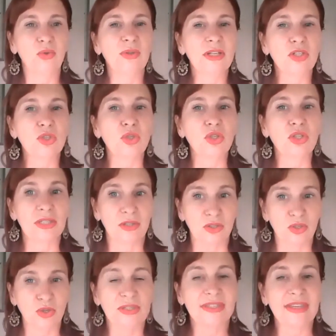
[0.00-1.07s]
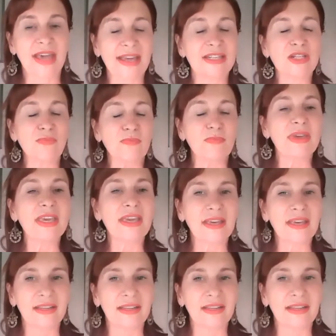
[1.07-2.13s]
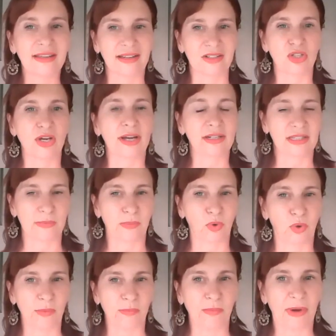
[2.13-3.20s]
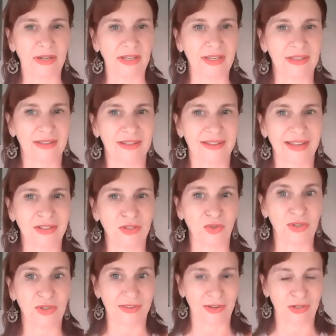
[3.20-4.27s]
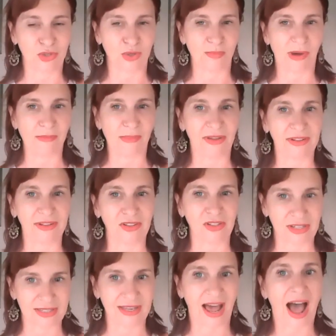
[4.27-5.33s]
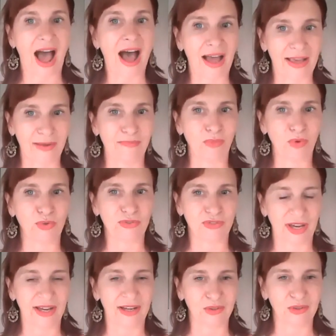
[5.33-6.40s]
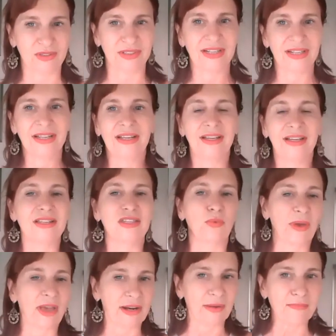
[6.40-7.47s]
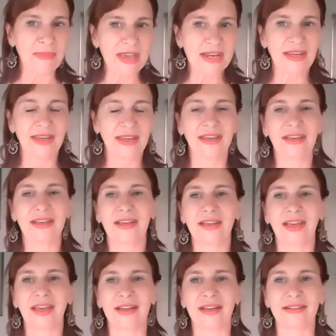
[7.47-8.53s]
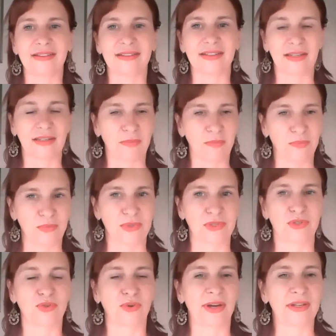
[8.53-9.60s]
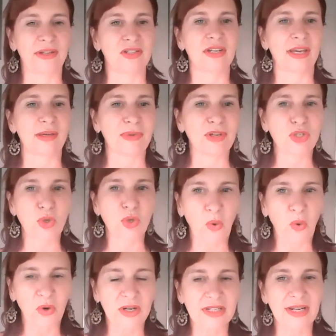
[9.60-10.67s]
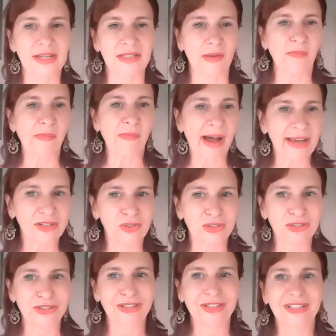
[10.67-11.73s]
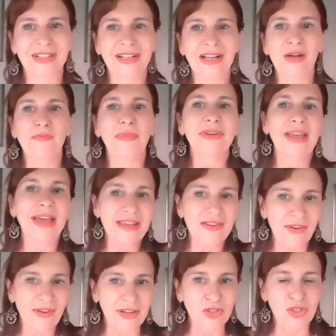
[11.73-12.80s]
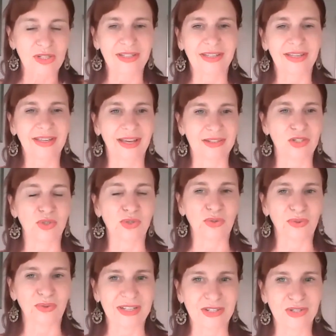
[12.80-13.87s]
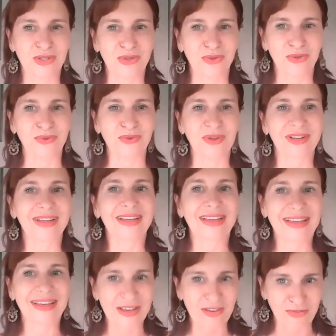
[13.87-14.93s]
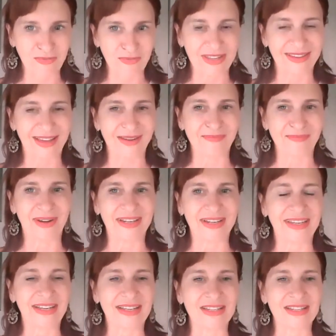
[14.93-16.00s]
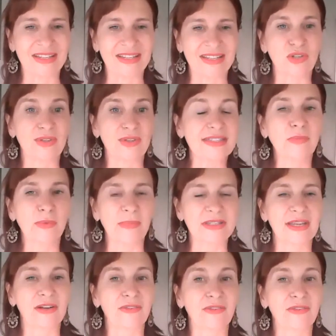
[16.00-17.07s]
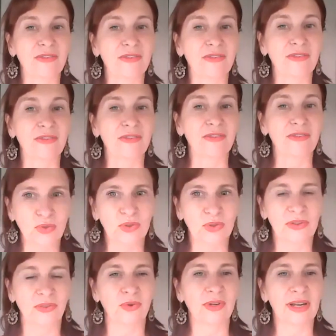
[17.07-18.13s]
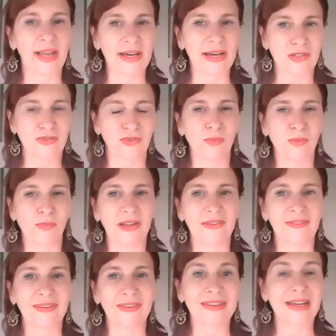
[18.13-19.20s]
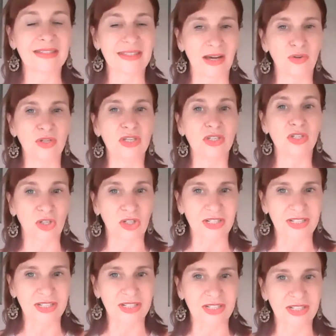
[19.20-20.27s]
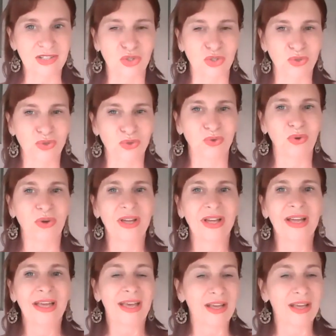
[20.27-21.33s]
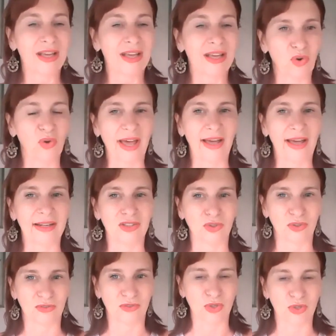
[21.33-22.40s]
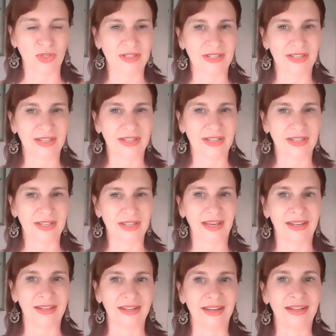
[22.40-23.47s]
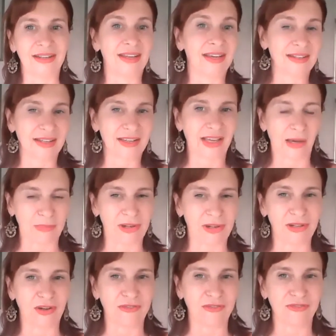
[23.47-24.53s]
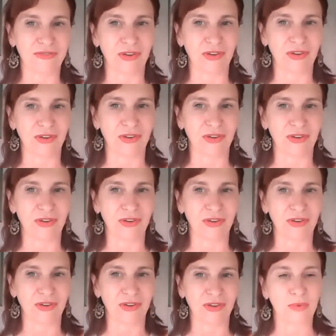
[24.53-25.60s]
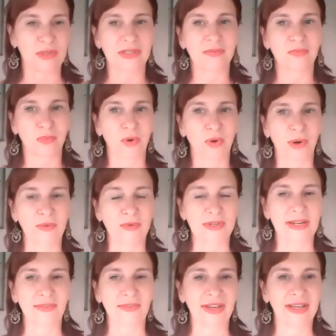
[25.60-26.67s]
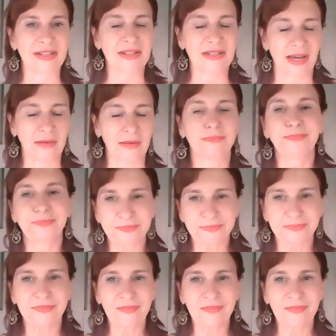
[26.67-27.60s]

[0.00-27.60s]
You need to send me the child support money that you're giving to my mother, because I moved out. And so we had a meeting, and he was trying to take me to court as a minor, but eventually he had to agree to give me that money. And so that's how I put myself through high school, through the last few months. And that's how I started to enroll at university in the capital of where I was living at the time.